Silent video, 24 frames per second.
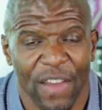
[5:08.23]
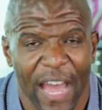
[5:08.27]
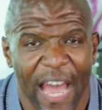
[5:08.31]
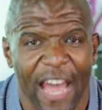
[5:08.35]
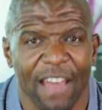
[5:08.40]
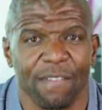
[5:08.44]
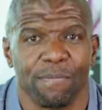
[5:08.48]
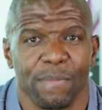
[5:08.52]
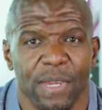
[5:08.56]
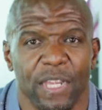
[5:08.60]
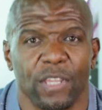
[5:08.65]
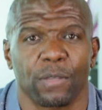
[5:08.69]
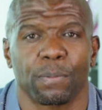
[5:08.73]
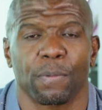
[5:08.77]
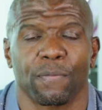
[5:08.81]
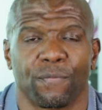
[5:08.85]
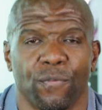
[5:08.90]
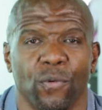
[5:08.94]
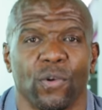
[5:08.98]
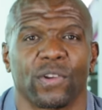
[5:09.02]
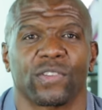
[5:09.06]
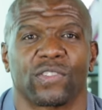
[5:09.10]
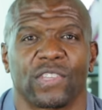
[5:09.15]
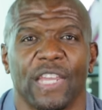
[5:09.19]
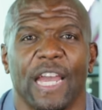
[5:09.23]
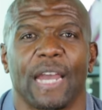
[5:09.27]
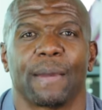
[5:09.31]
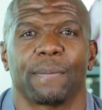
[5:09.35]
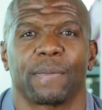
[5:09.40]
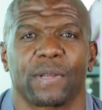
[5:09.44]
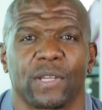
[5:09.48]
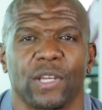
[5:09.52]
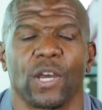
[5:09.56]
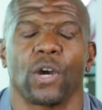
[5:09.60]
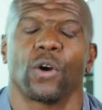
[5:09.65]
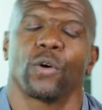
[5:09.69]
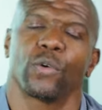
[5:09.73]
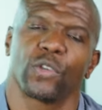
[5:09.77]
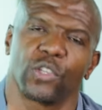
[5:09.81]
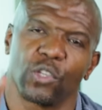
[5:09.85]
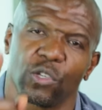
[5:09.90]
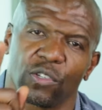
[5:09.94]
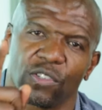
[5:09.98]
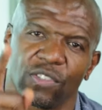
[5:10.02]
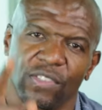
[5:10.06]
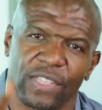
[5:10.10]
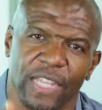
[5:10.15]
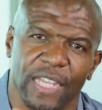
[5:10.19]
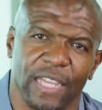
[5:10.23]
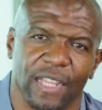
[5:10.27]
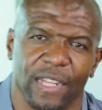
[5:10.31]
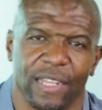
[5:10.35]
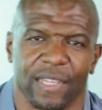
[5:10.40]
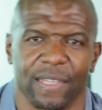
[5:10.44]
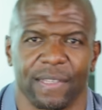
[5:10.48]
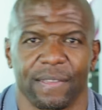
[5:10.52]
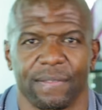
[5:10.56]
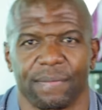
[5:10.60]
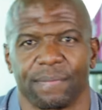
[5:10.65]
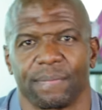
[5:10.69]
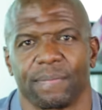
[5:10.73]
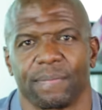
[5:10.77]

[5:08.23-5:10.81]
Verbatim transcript: five minutes before it's time to go, you're stealing.